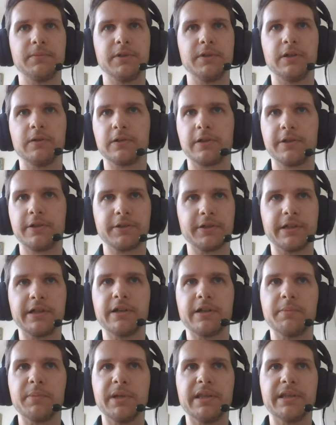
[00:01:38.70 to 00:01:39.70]
largely
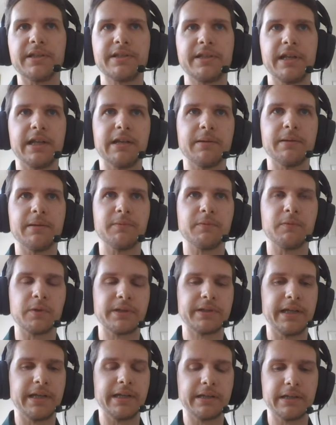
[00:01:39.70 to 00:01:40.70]
going to be the same. We're
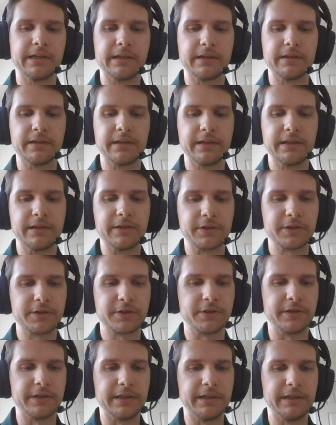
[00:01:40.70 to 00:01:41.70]
taking
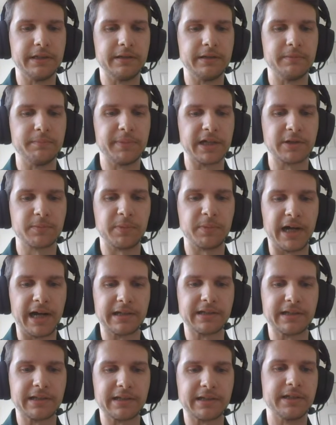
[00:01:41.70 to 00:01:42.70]
industry best
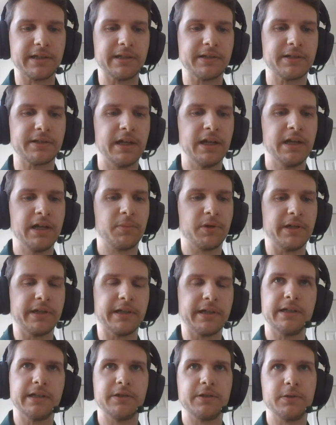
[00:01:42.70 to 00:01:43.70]
practices, putting
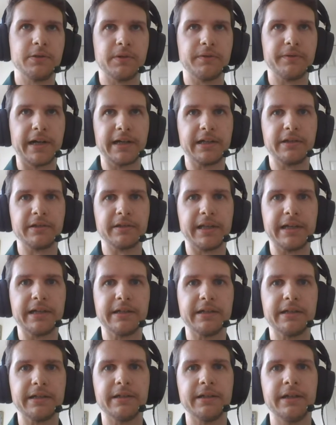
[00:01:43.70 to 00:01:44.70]
it into a
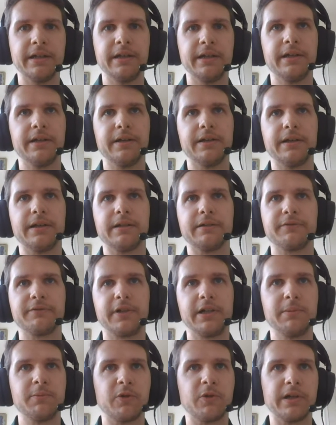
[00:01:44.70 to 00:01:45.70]
regulated
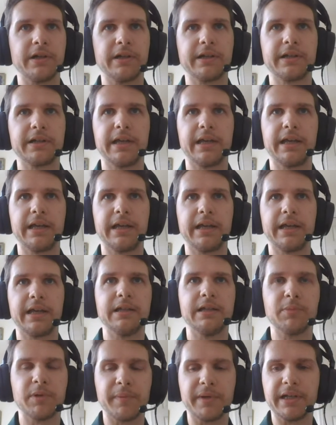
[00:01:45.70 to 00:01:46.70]
framework, and
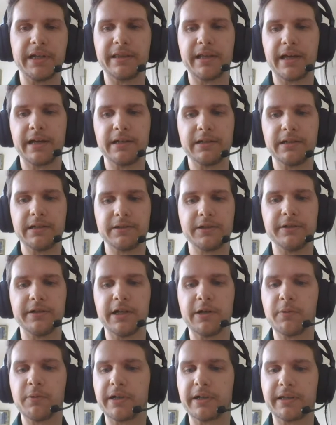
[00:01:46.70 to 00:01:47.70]
implementing that into your
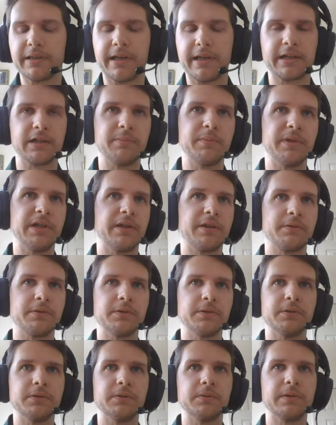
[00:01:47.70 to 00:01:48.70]
network. And that can be
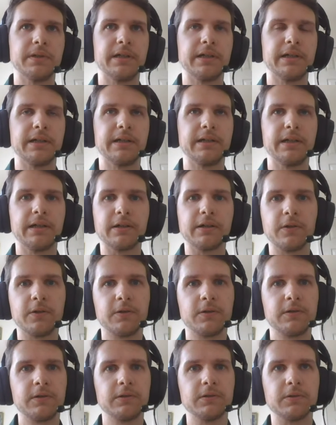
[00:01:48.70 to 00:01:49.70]
through a
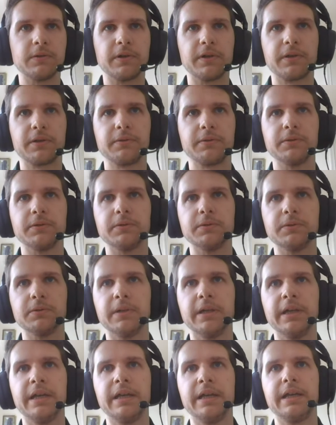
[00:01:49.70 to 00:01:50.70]
goal or through
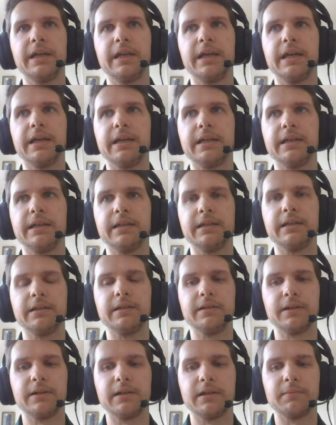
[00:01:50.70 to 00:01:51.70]

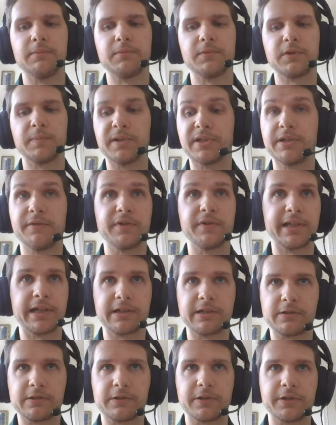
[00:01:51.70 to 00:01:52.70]
a specific
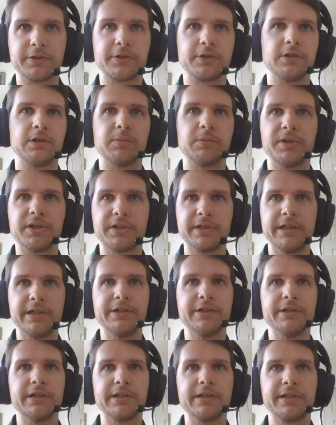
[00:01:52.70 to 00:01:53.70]
technical control
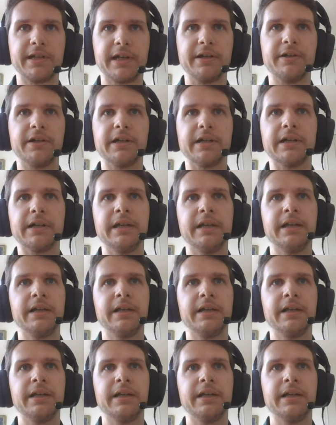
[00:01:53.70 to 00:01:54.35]
procedure, et cetera.